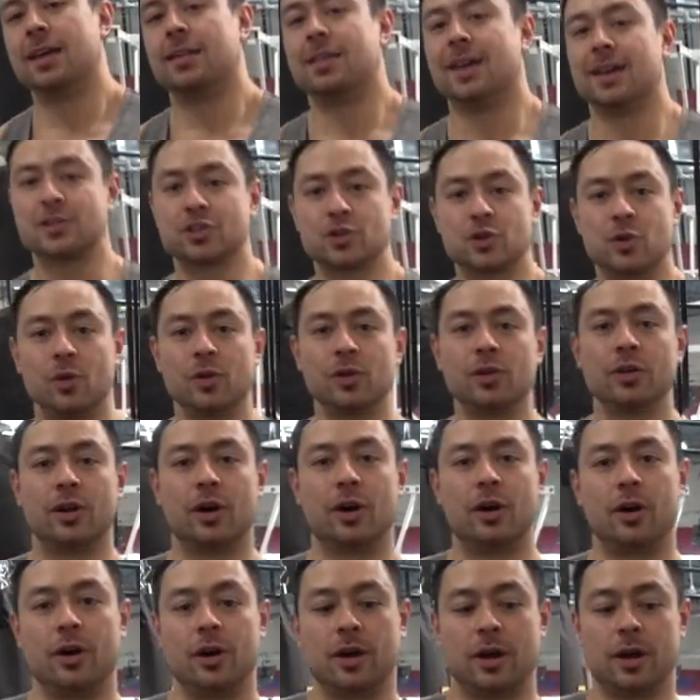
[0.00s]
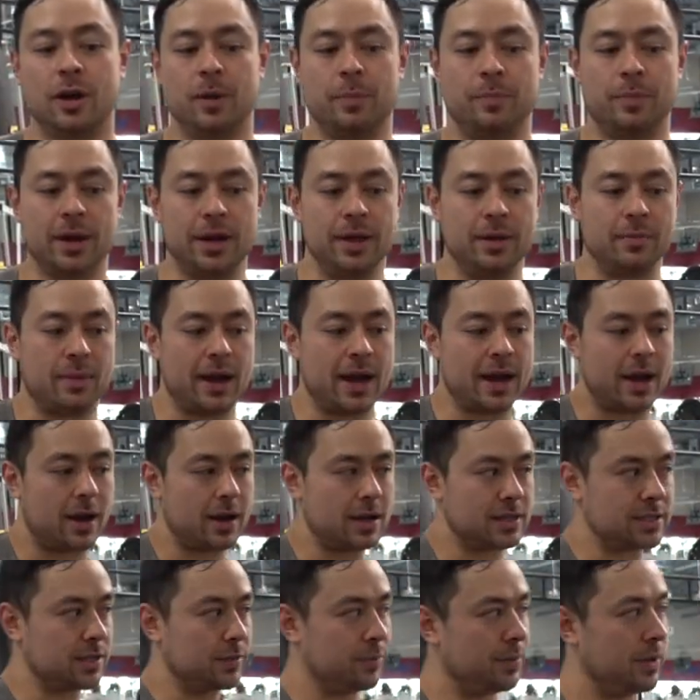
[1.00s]
that's cool and all, but in my
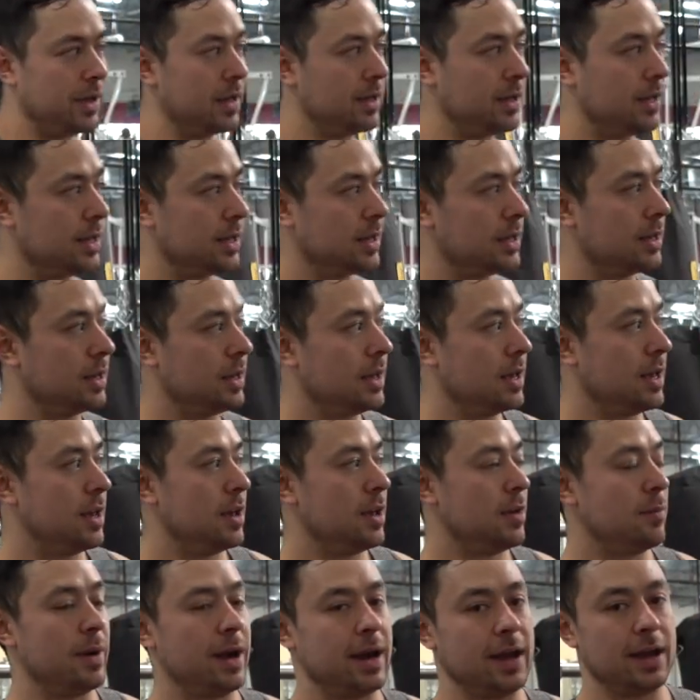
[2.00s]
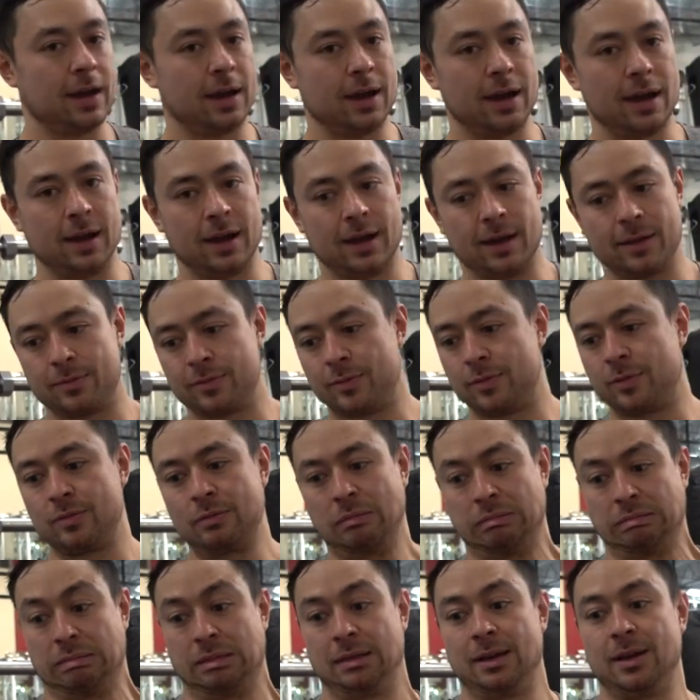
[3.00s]
honest opinion, my, uh,
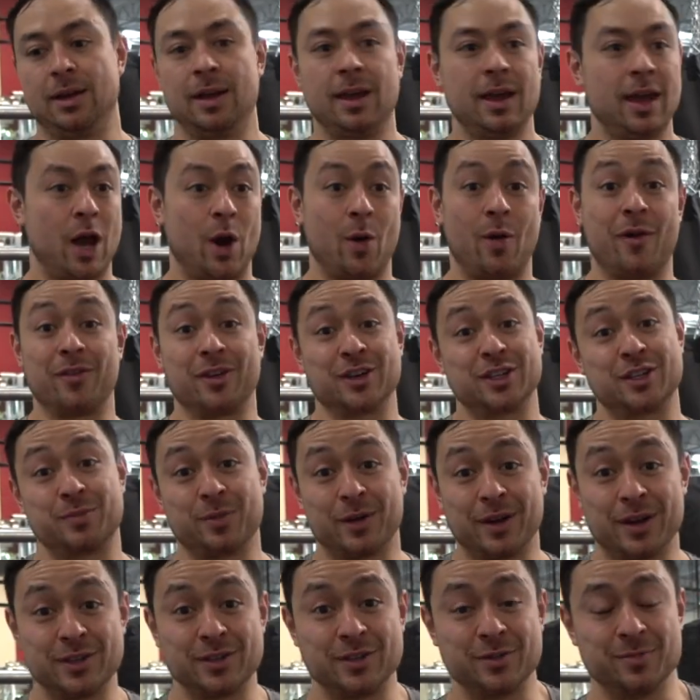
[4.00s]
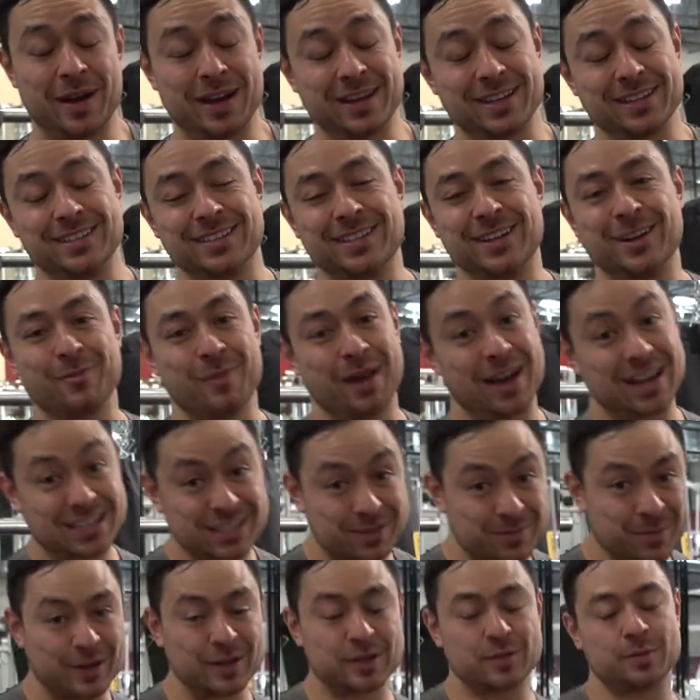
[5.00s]
however experience you might consider my
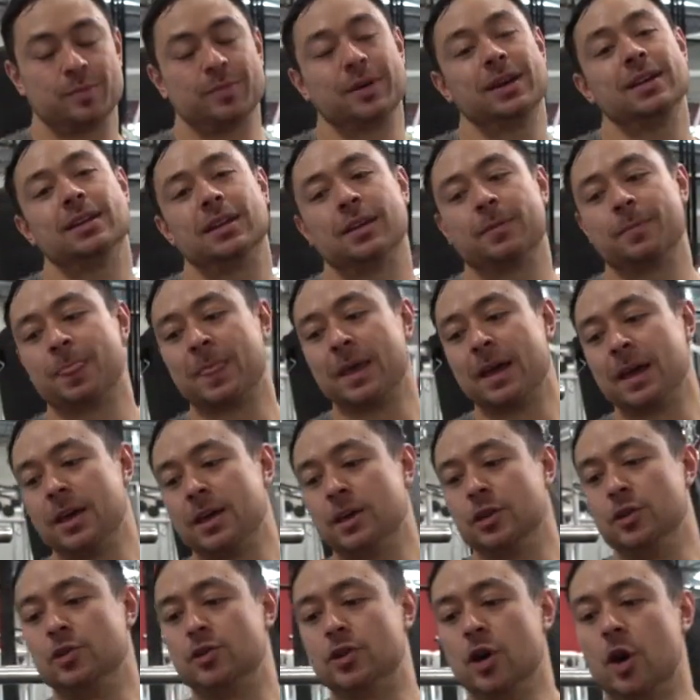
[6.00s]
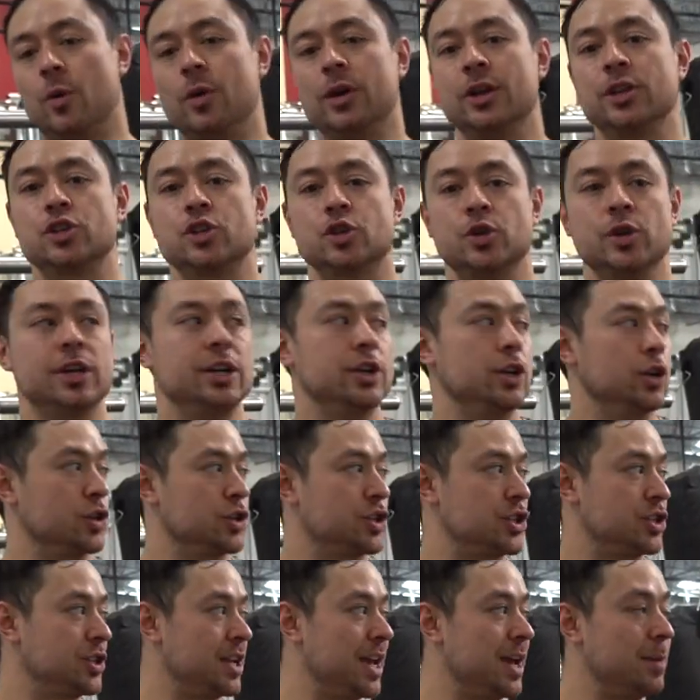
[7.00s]
experienced opinion, you don't want to treat your
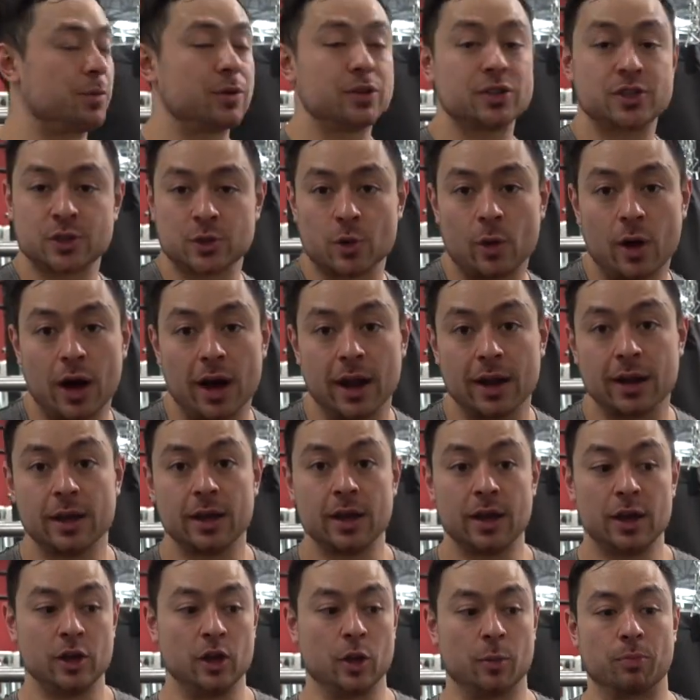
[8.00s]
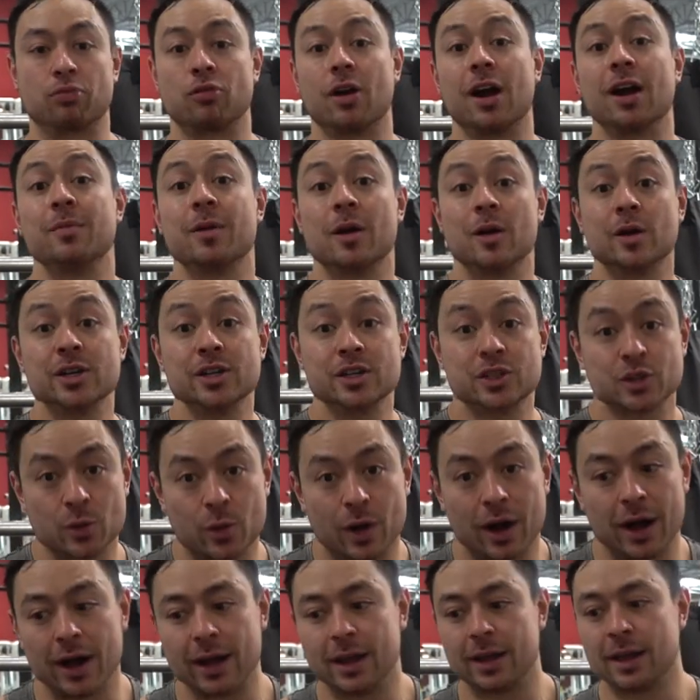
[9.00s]
stable squat, your primary
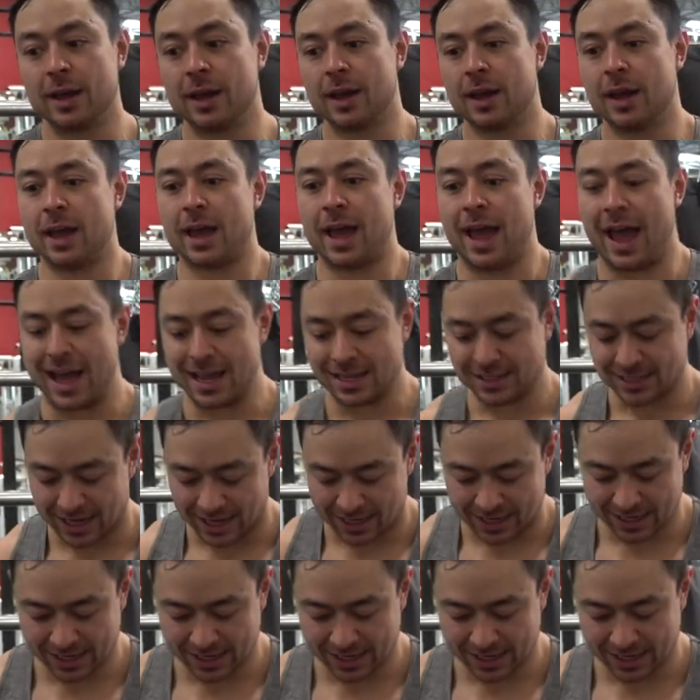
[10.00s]
squat, as a